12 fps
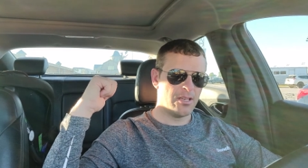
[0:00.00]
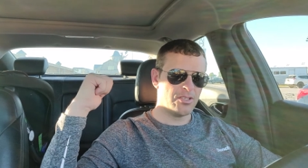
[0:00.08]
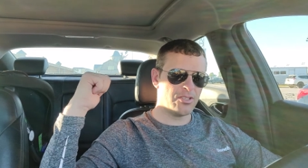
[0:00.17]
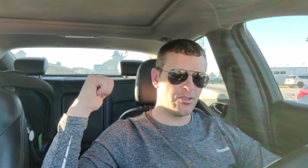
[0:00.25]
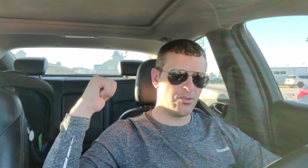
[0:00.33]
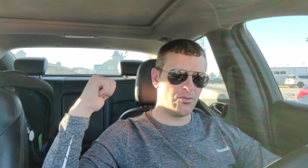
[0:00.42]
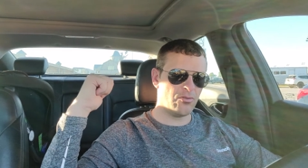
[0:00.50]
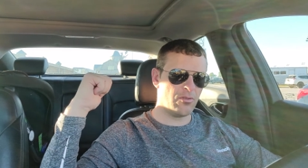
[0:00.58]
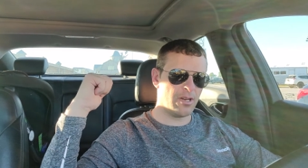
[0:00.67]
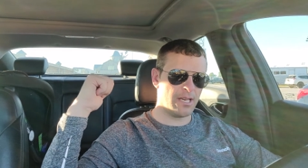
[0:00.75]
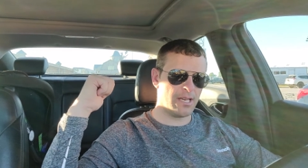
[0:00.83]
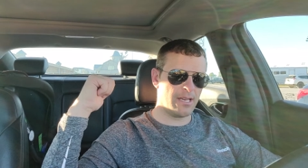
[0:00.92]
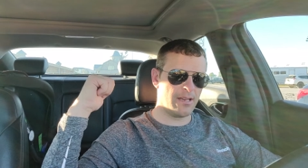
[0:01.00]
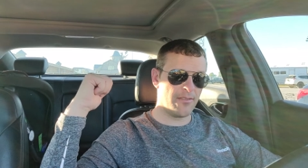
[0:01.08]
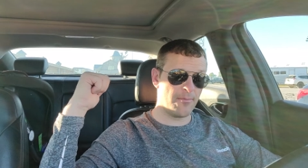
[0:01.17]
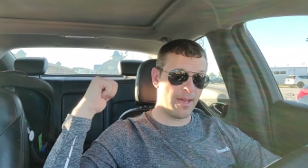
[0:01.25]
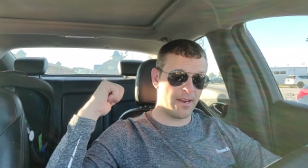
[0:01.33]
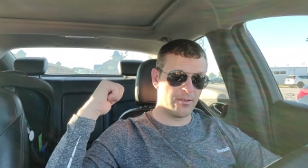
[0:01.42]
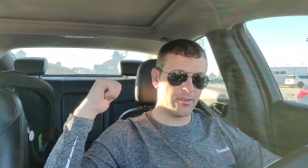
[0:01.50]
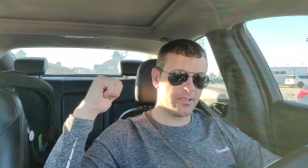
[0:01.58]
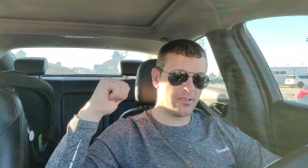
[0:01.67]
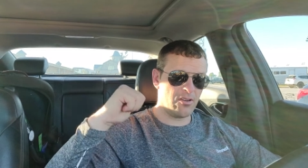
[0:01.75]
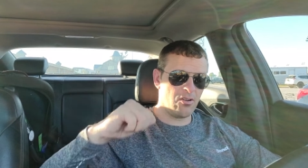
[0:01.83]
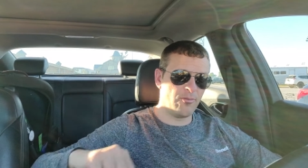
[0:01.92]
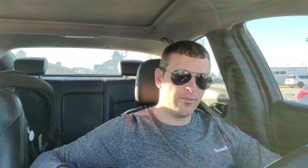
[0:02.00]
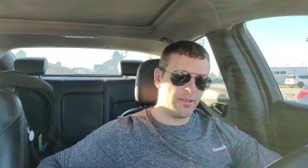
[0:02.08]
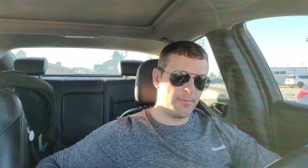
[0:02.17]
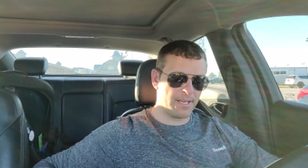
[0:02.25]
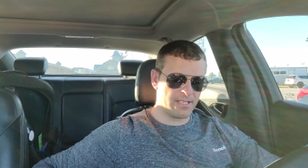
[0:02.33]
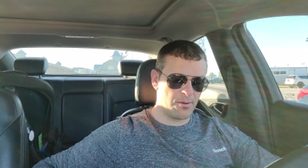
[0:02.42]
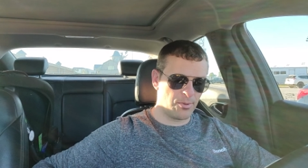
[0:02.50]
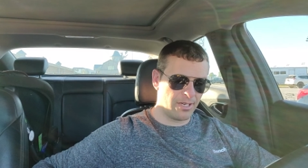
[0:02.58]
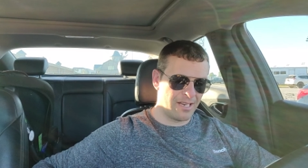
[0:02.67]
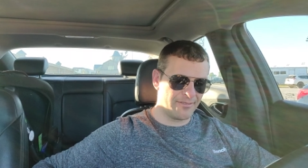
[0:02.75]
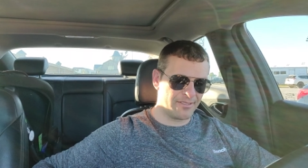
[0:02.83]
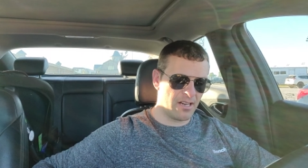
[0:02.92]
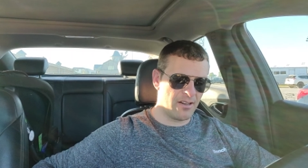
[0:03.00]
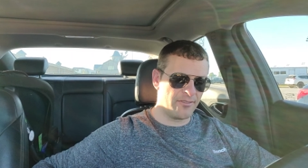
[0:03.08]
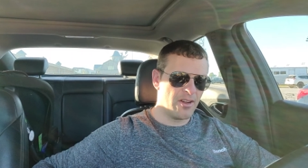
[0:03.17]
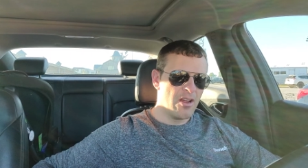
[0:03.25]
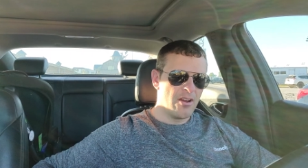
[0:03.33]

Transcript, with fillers: to uh, the Meadows. So hopefully he picks up where he left off.